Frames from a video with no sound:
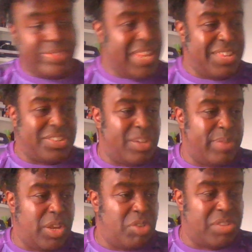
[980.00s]
this is going to be
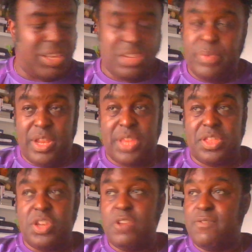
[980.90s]
a new season. It's going to be another
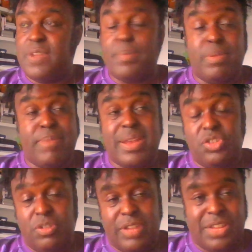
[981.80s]
new flipping
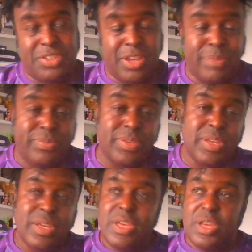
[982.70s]
manager that
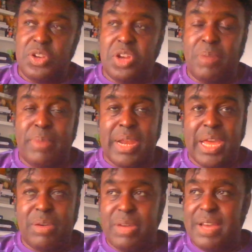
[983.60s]
Ndombele
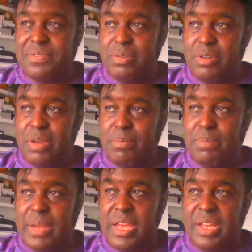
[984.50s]
will have to
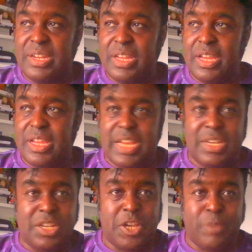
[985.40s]
play under.
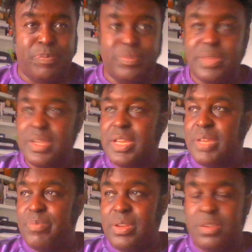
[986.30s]
And I
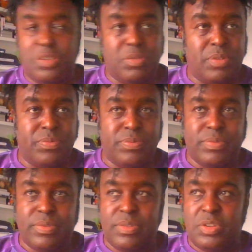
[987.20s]
mean, he was
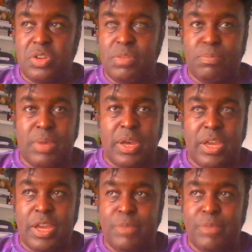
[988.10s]
got in by